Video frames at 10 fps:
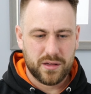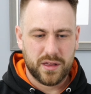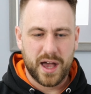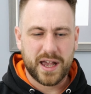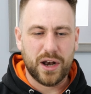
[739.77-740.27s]

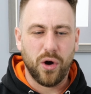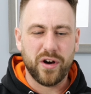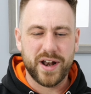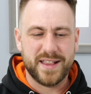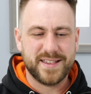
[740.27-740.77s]
I can
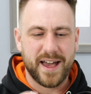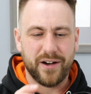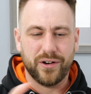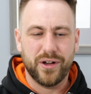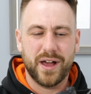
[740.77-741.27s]
already
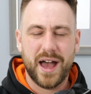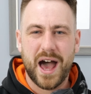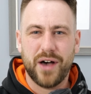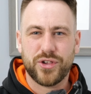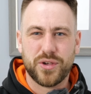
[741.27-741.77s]
tell
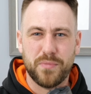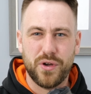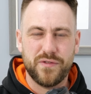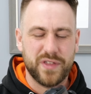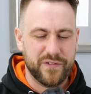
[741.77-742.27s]
how
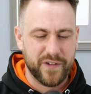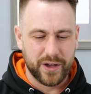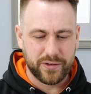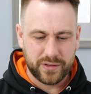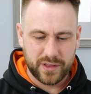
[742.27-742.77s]
smooth they
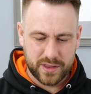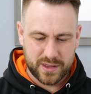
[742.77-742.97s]
feel.